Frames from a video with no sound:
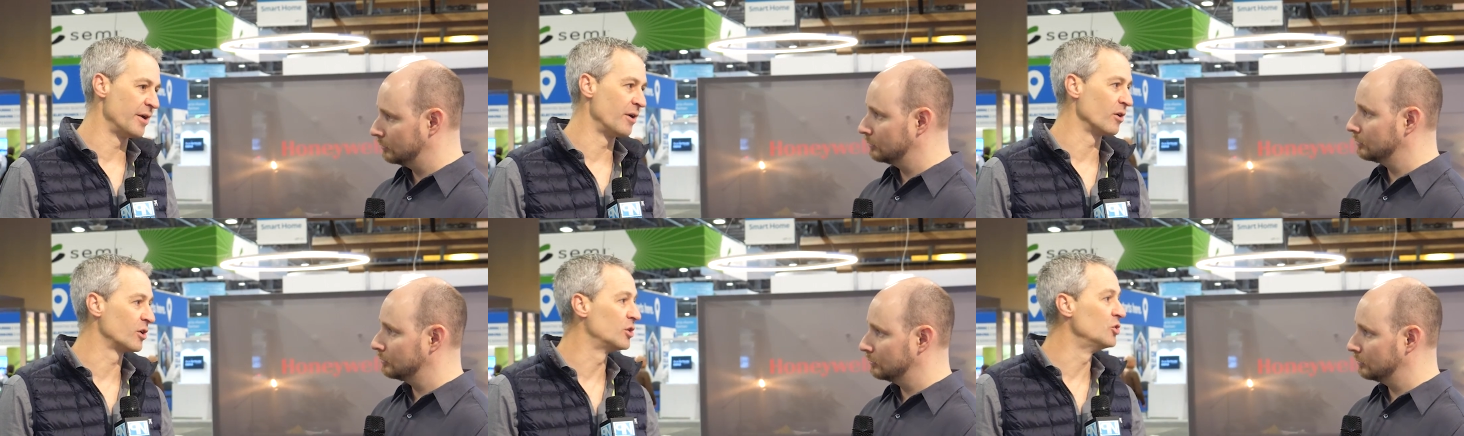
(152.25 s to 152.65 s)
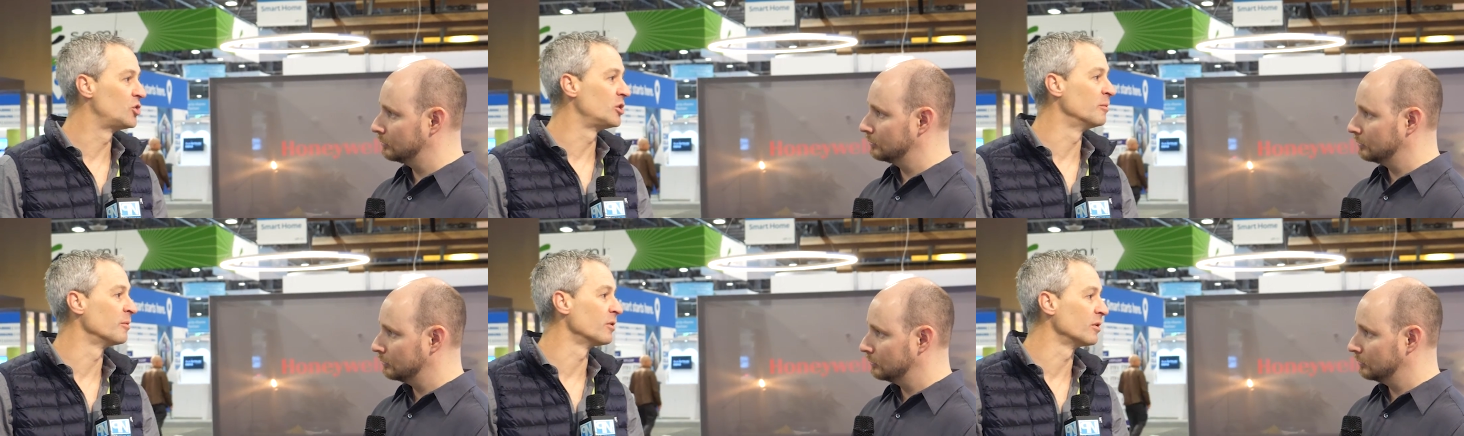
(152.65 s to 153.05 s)
Speaker 1: on our
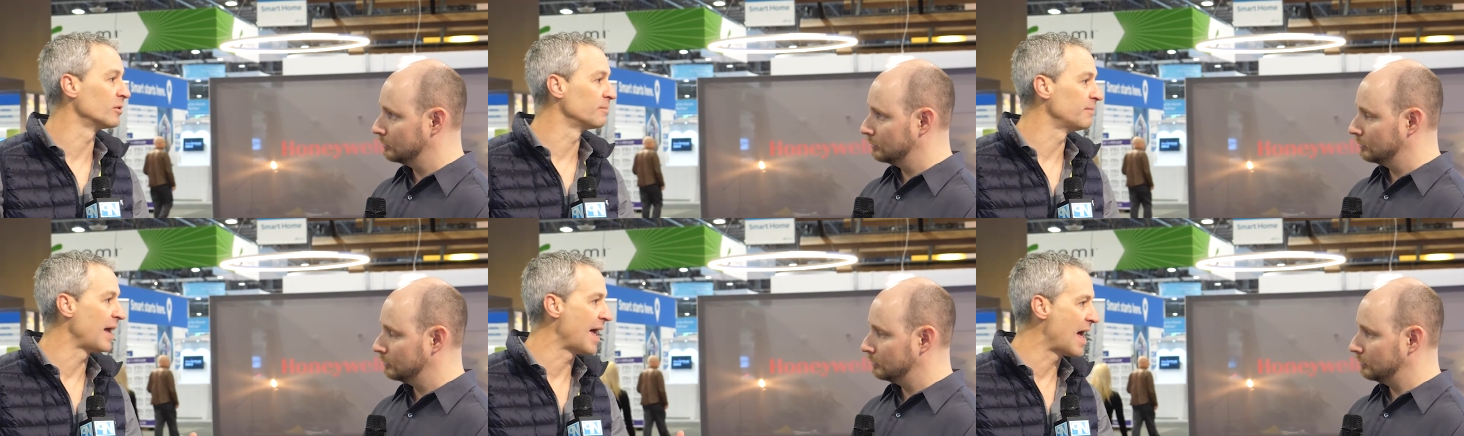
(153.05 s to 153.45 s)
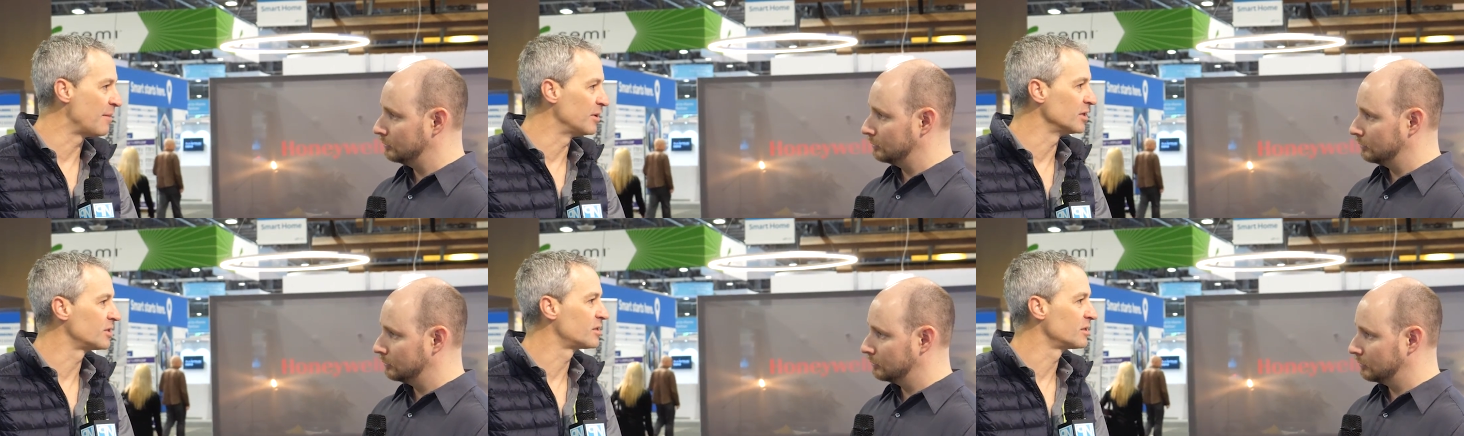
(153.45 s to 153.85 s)
consumer
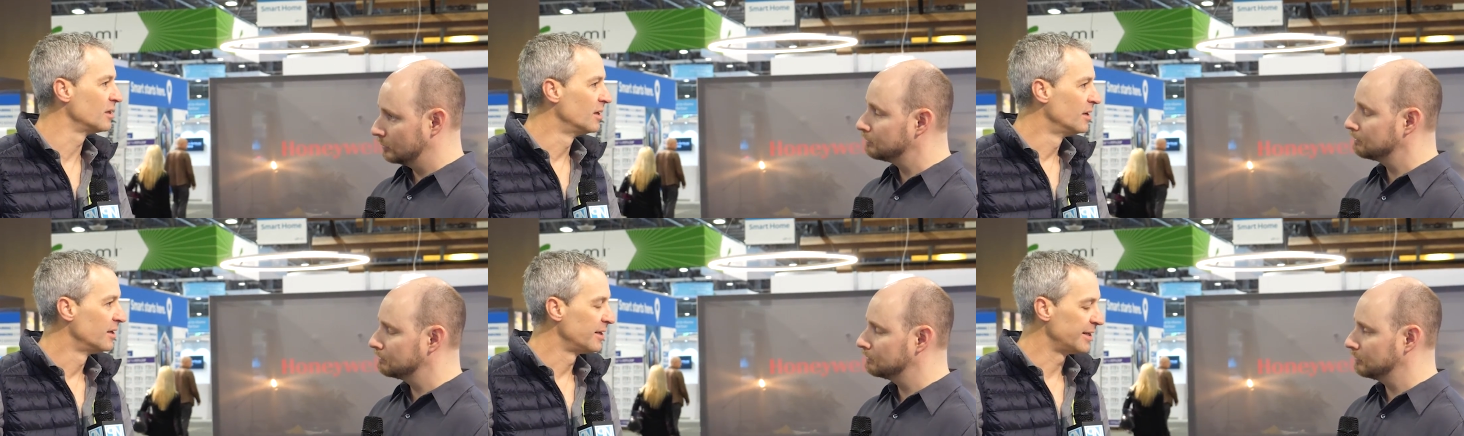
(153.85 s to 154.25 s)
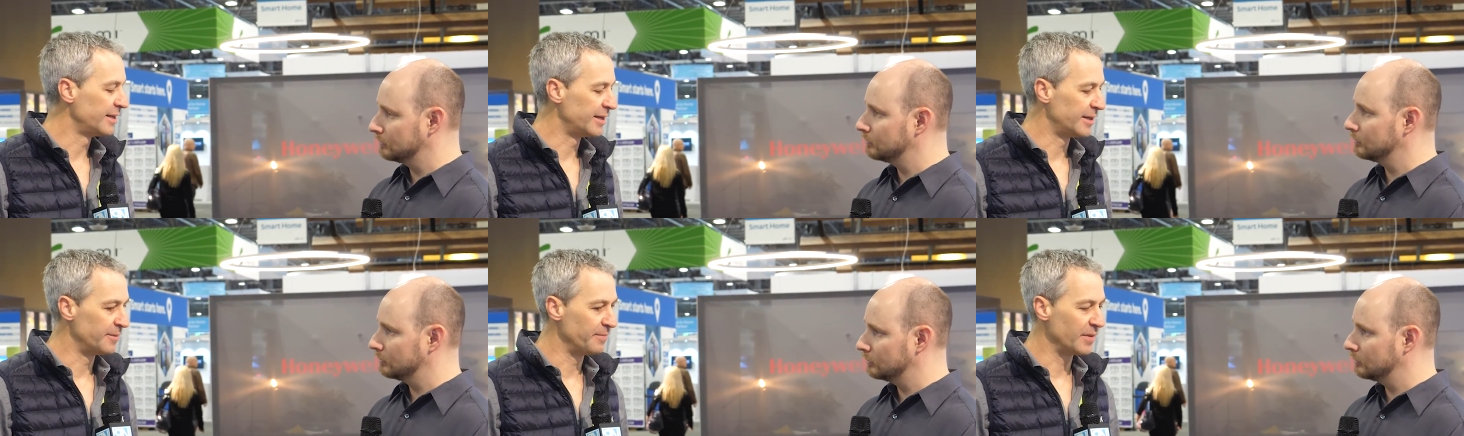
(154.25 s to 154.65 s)
habits,
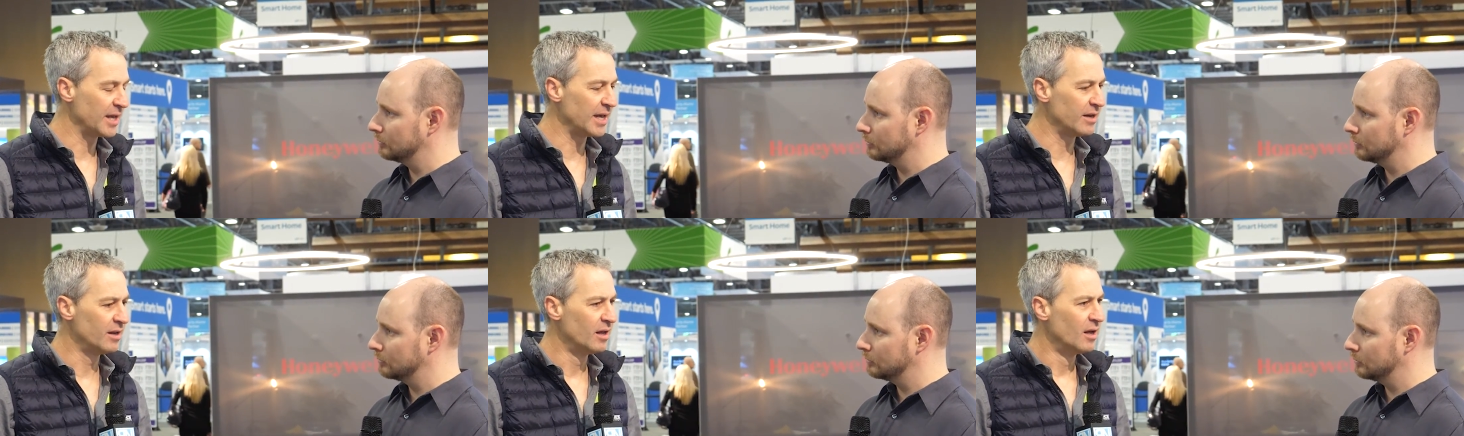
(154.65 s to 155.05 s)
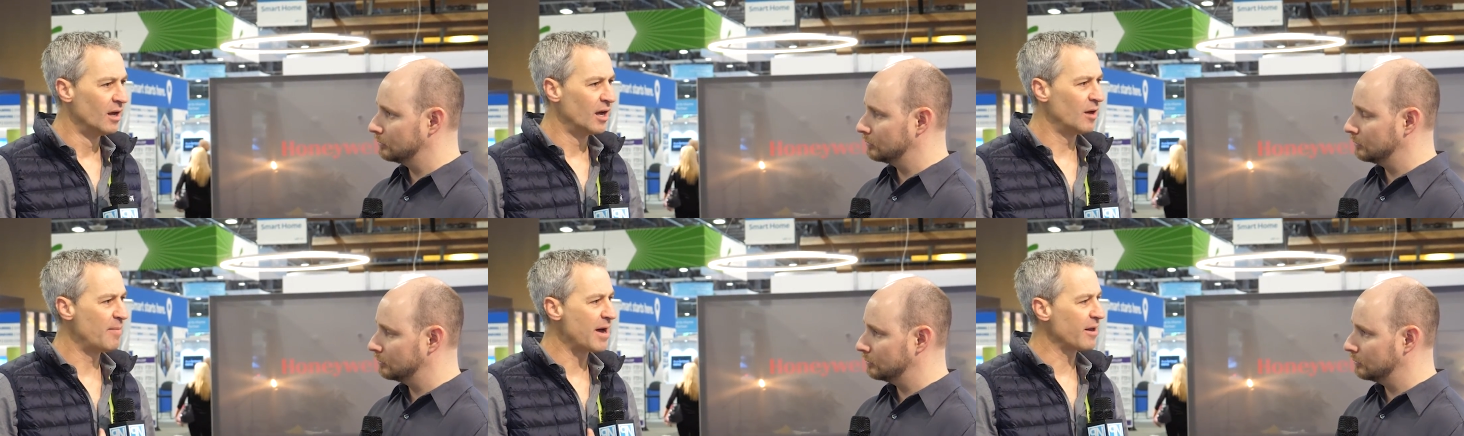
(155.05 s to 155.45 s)
um, and
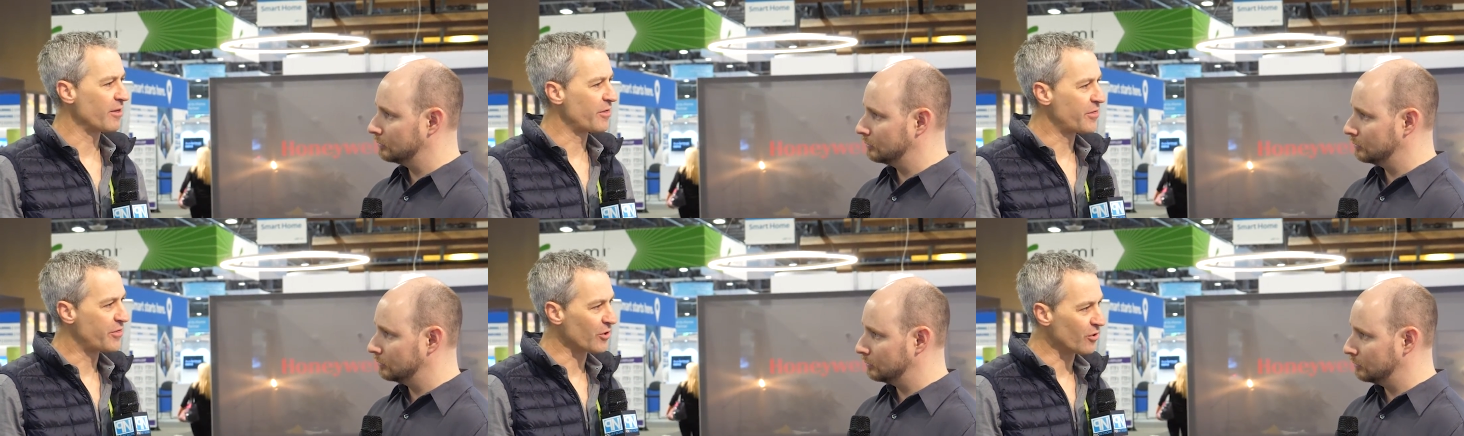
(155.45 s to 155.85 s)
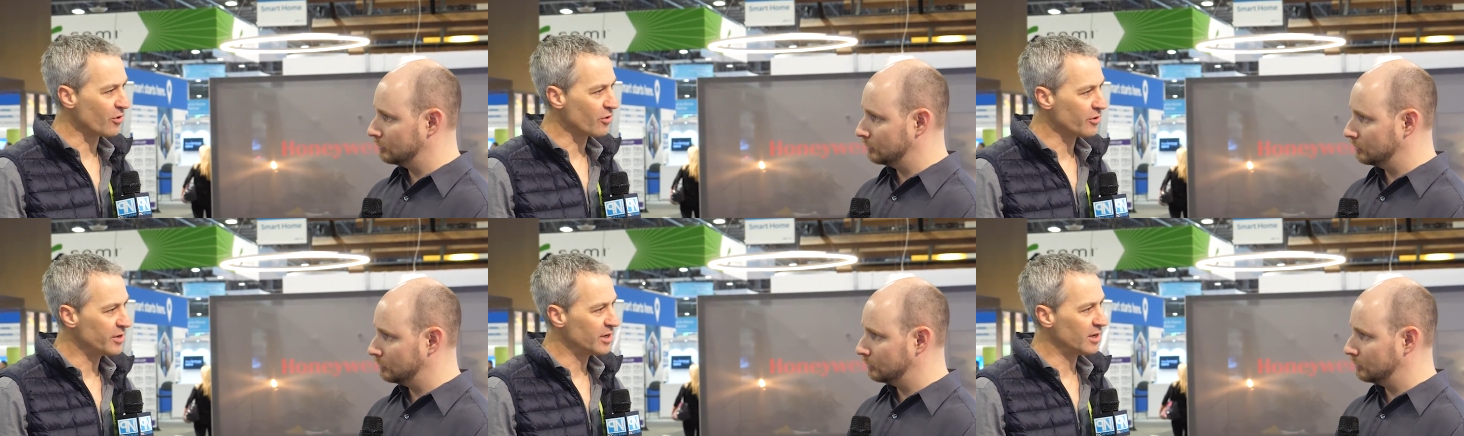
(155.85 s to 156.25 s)
about a
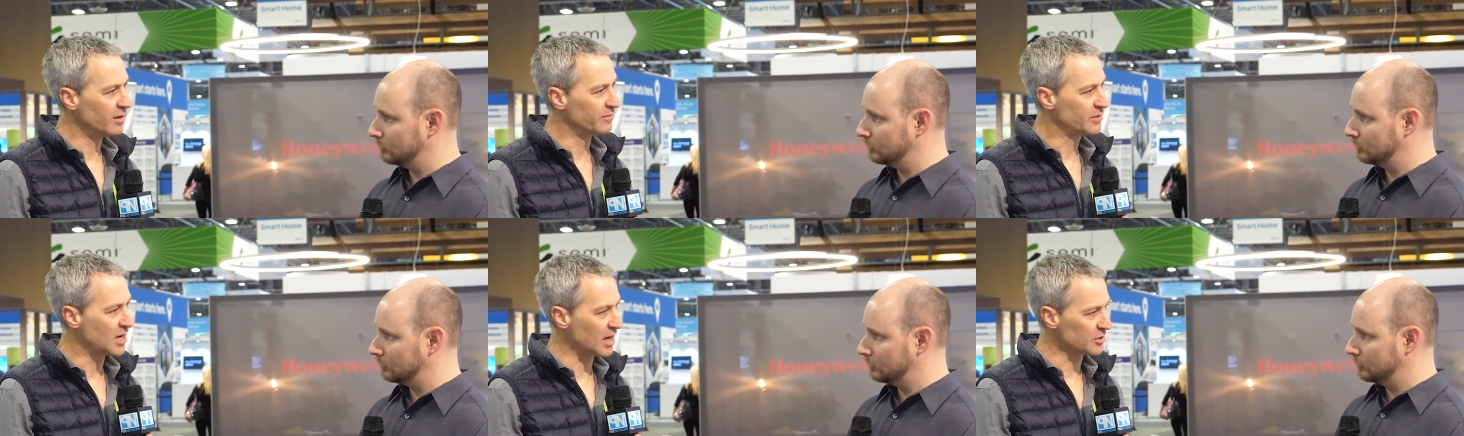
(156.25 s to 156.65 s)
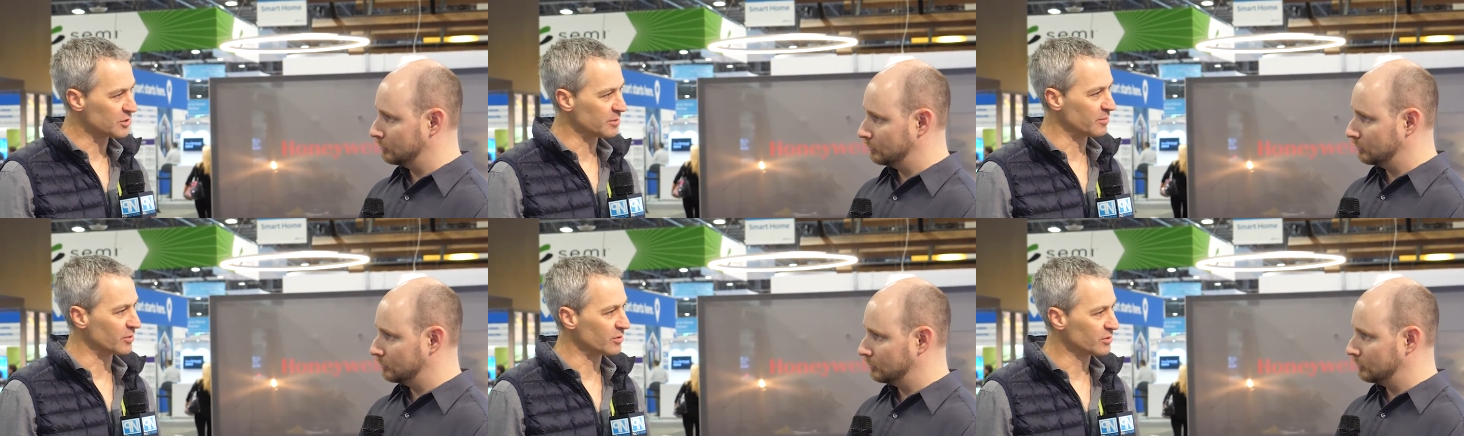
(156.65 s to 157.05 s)
third of
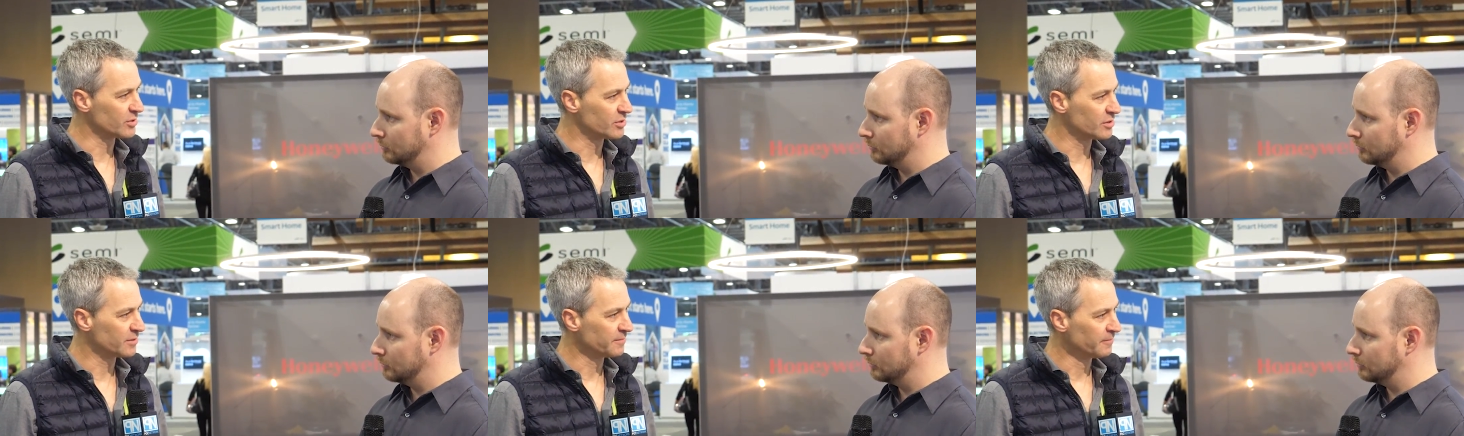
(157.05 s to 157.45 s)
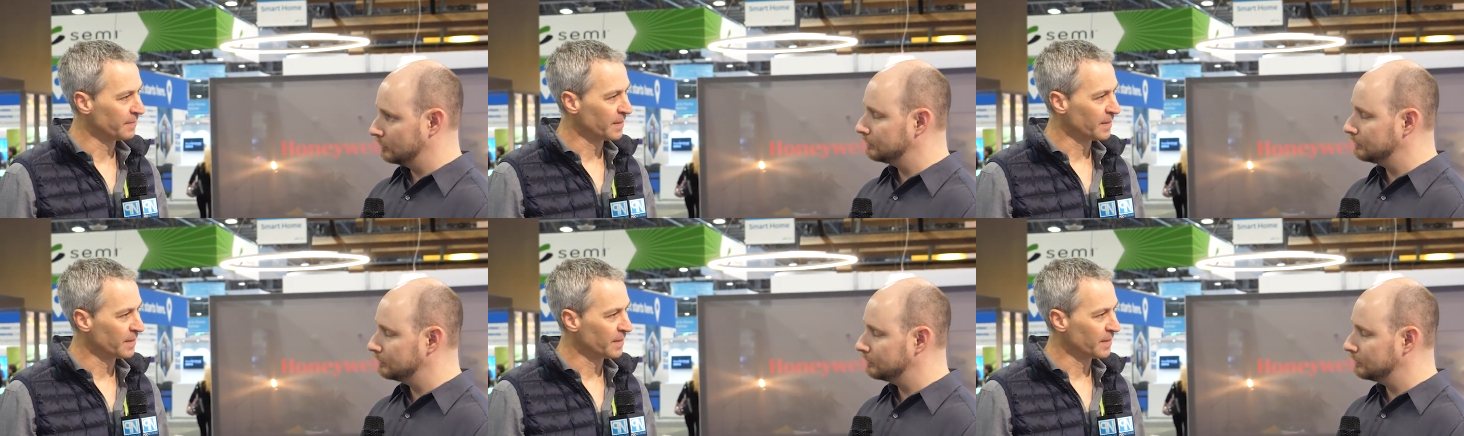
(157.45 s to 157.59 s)
customers,